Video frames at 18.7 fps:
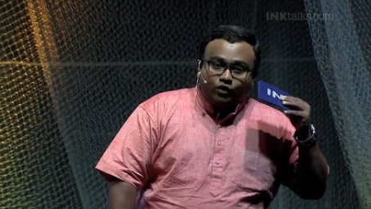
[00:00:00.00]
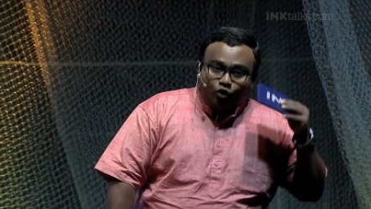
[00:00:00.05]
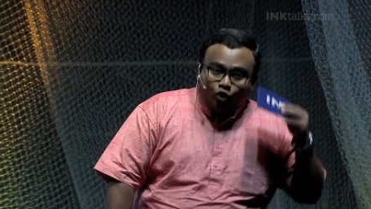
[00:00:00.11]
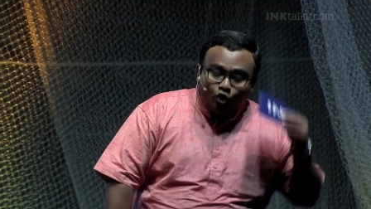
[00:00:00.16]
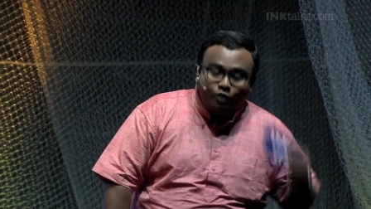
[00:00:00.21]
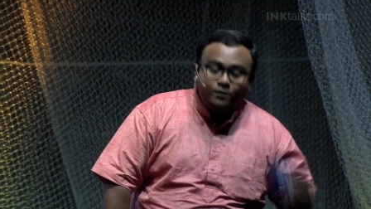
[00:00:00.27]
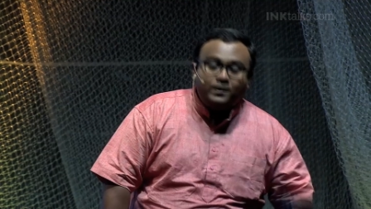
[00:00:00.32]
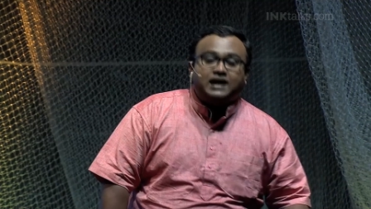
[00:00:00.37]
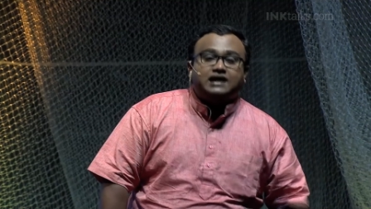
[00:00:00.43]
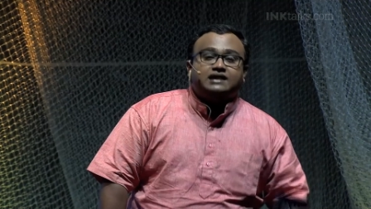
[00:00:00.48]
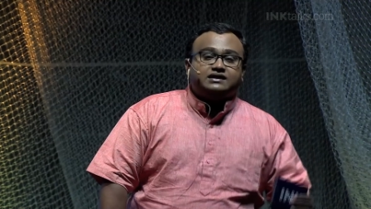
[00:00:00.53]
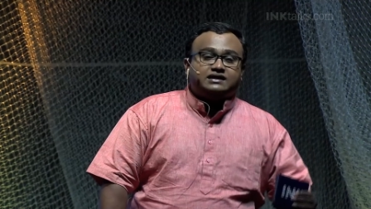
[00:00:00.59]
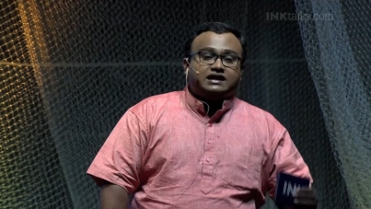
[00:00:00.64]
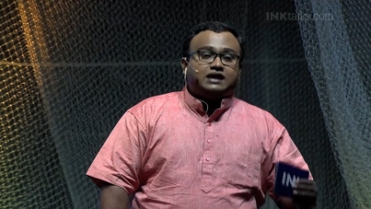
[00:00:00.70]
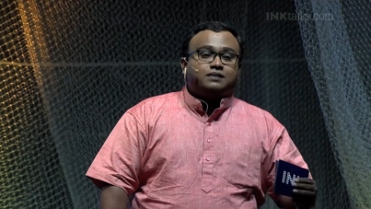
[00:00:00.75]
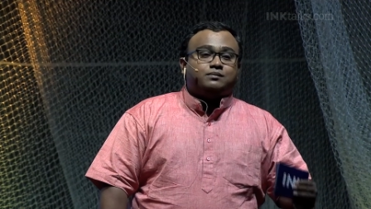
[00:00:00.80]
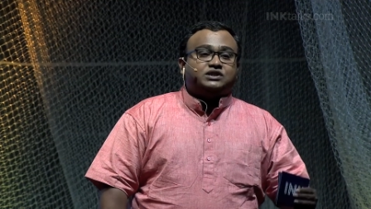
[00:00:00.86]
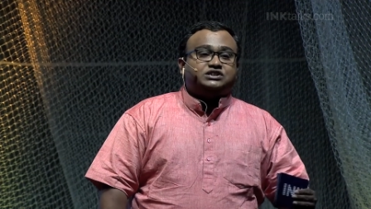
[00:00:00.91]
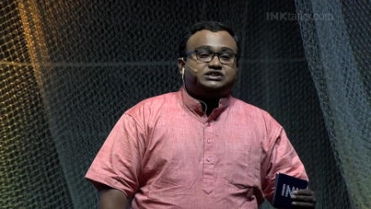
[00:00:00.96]
home
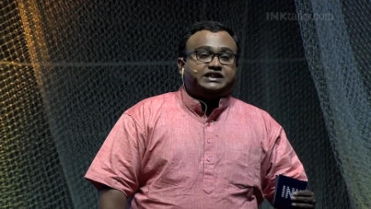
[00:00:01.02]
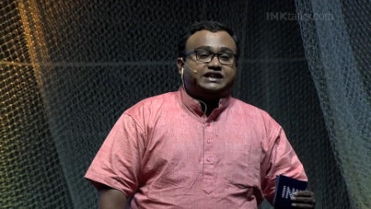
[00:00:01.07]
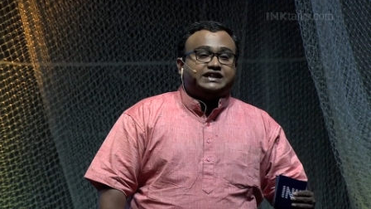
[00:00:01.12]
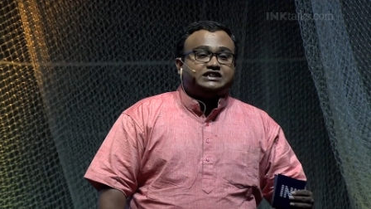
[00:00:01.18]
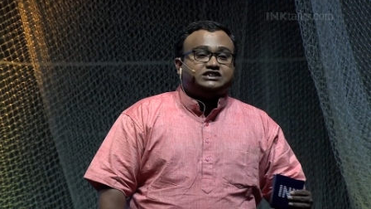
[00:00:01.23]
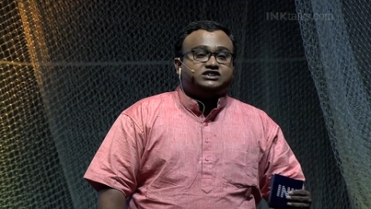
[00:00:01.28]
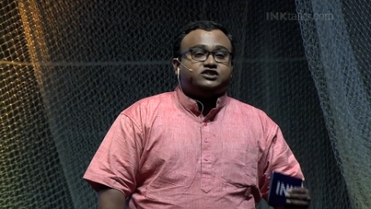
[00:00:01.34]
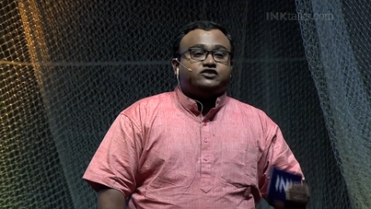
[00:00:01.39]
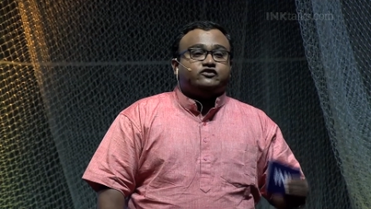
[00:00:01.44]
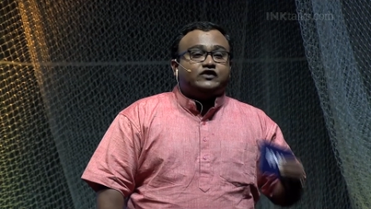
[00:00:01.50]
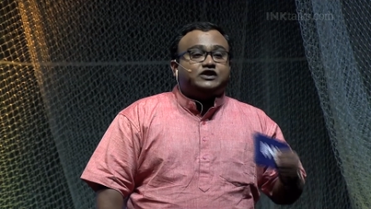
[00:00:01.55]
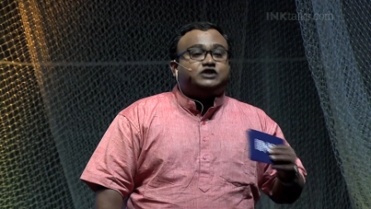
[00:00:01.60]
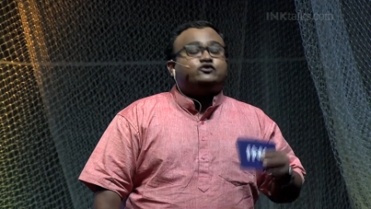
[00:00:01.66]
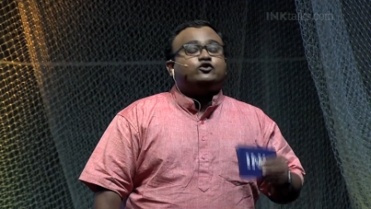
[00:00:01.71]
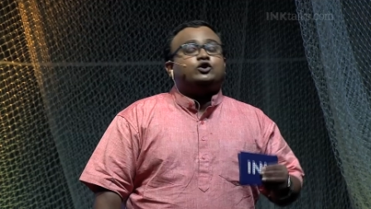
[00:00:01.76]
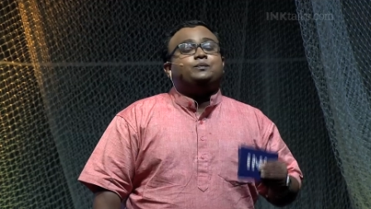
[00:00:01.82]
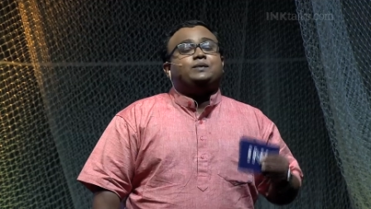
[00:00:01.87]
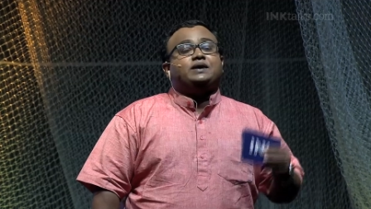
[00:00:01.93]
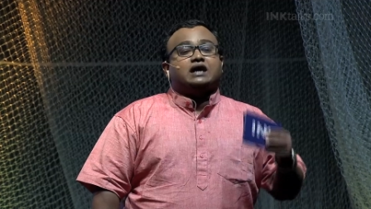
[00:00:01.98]
healthcare machines which
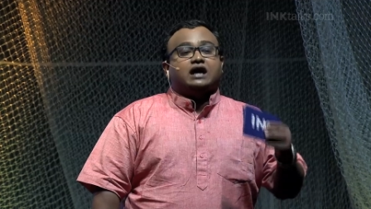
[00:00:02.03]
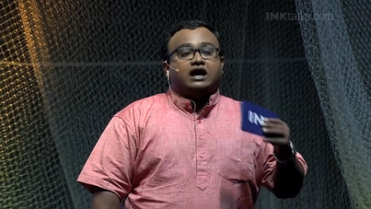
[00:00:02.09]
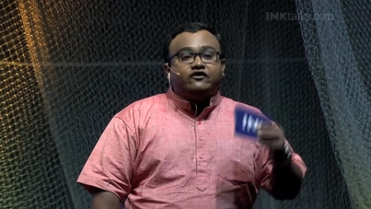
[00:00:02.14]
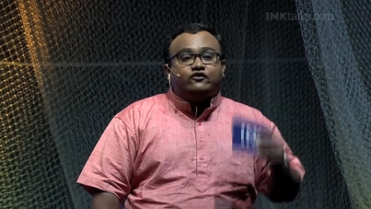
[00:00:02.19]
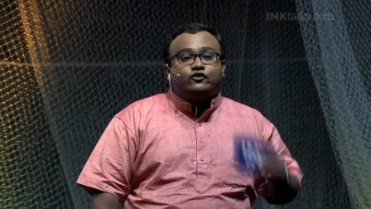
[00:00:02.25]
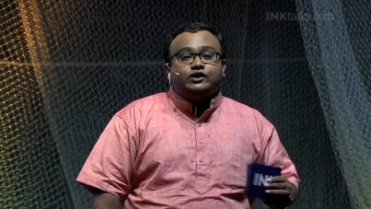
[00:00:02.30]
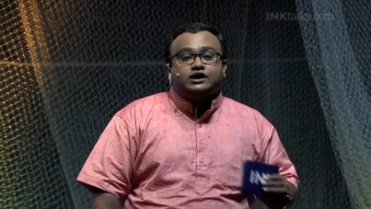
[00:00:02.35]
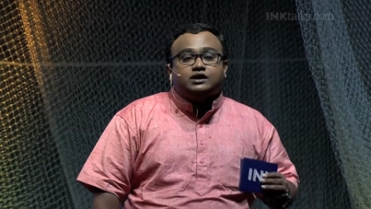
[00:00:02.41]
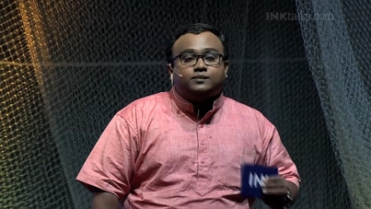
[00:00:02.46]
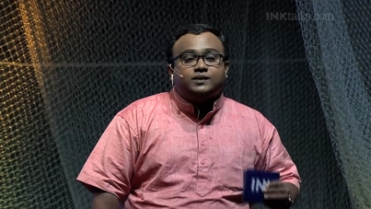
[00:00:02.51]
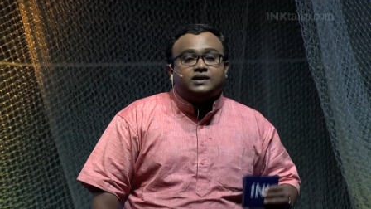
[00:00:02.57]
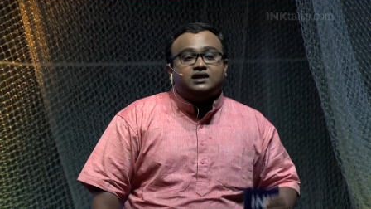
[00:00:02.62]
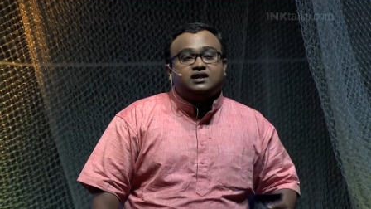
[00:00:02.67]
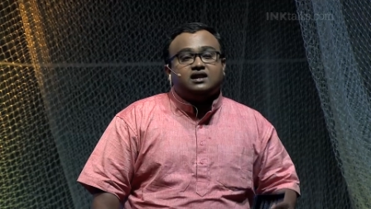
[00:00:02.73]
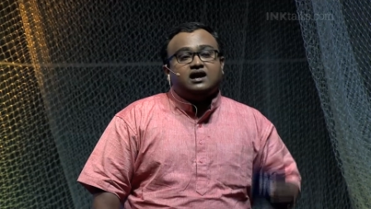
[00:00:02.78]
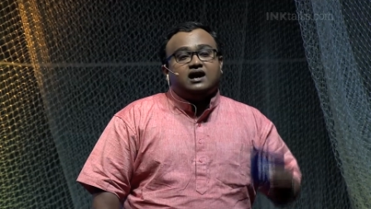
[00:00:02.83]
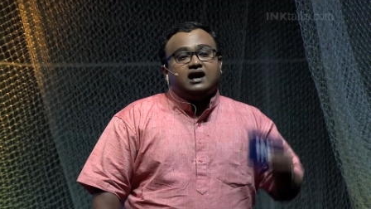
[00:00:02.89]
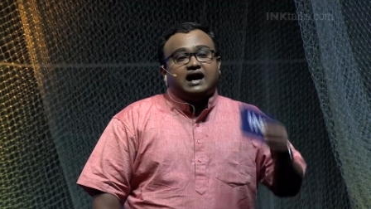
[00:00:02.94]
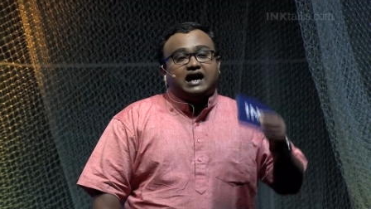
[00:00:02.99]
would be affordable
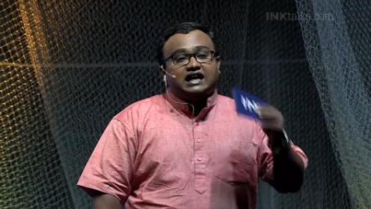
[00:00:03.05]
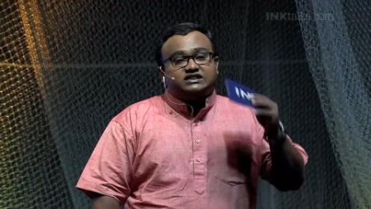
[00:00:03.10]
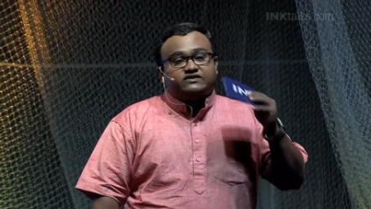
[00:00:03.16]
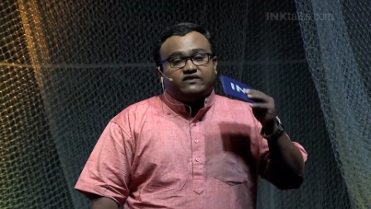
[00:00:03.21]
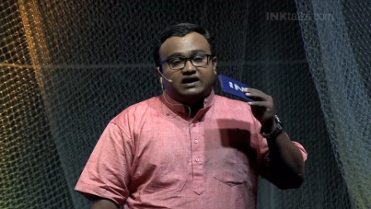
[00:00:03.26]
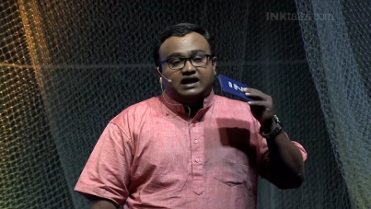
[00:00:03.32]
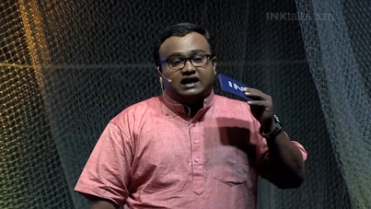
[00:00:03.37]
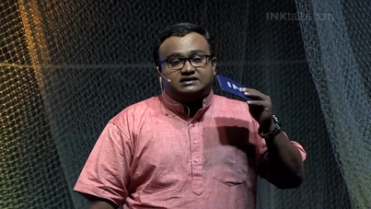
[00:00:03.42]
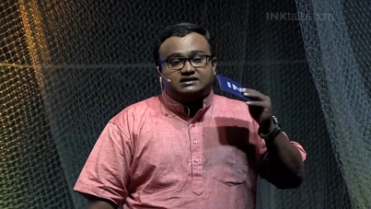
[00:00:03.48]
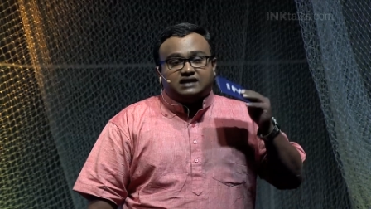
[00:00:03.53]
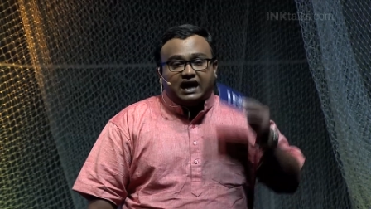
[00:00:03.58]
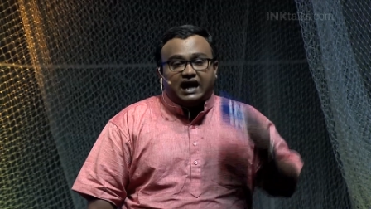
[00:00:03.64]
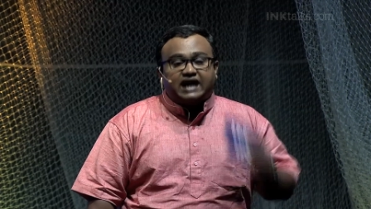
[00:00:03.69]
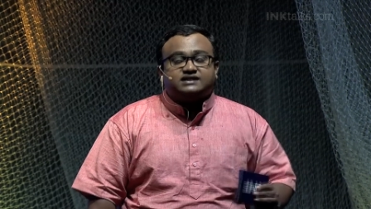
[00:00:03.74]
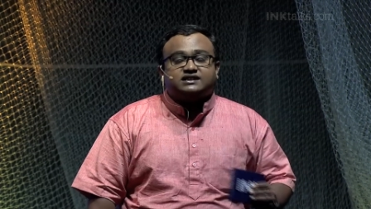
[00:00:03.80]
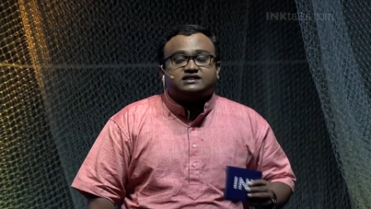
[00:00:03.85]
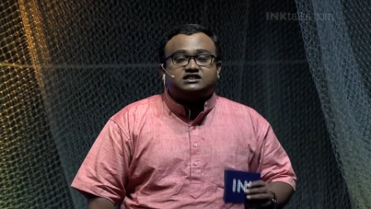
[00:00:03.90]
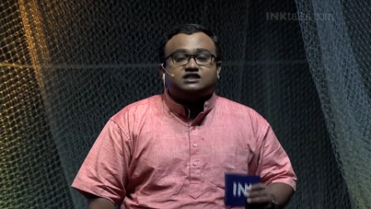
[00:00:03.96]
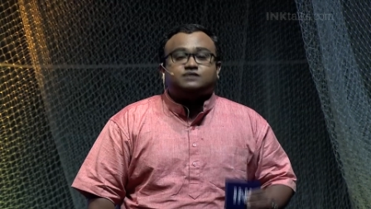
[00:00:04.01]
as well as
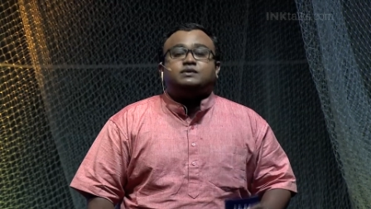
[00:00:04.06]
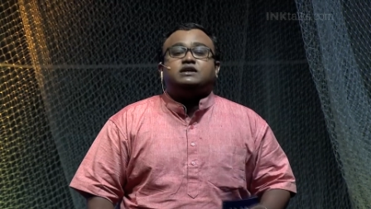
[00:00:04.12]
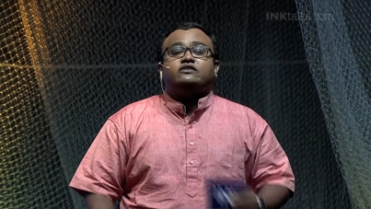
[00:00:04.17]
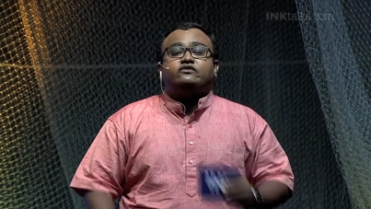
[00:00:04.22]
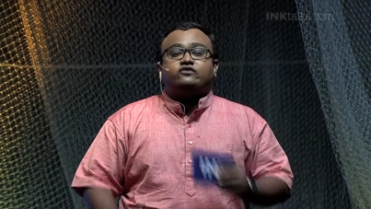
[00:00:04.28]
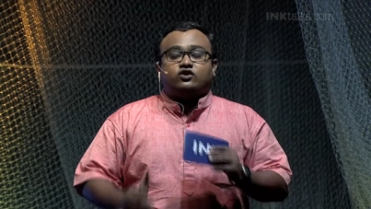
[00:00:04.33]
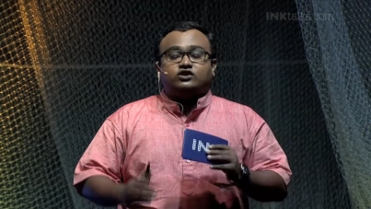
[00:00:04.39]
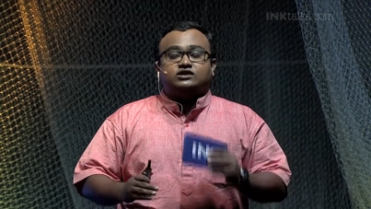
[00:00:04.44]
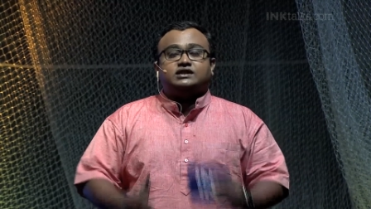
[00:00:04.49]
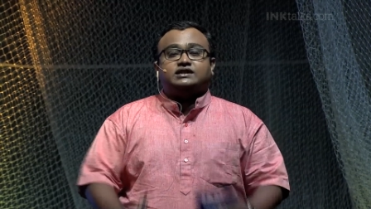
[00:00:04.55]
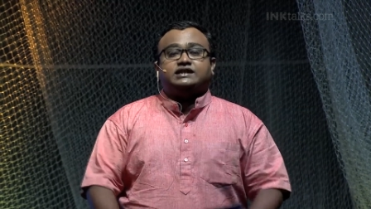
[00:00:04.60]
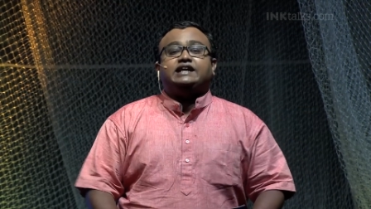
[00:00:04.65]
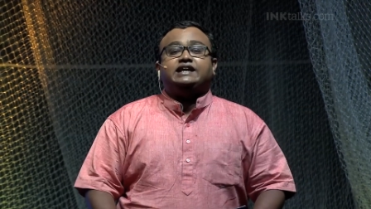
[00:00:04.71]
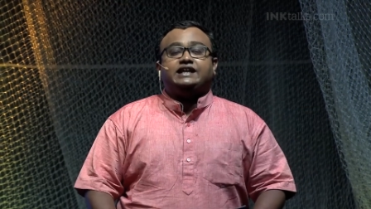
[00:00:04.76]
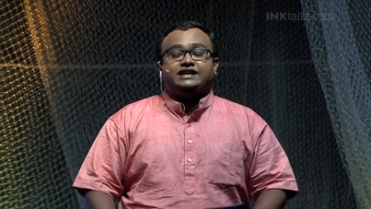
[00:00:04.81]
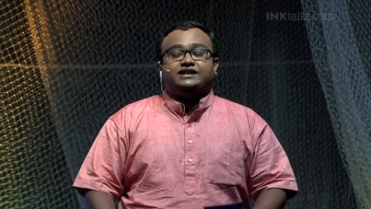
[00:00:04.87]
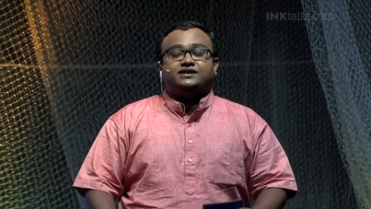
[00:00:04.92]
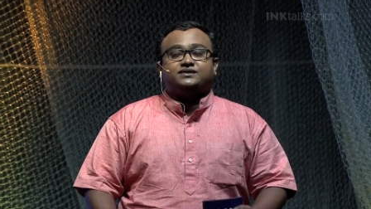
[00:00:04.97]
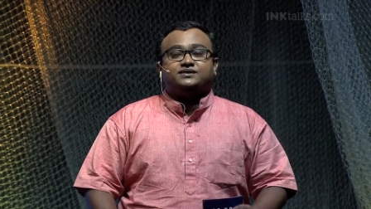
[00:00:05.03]
accessible for the
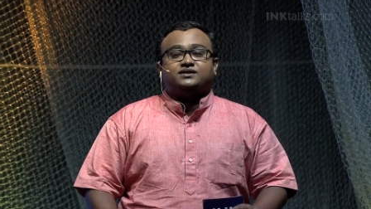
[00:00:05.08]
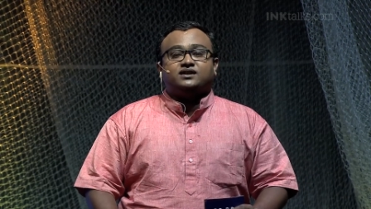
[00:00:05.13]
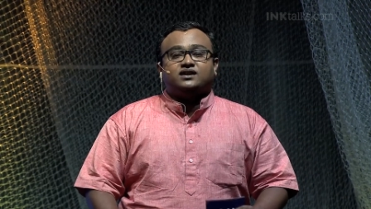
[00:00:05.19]
needy.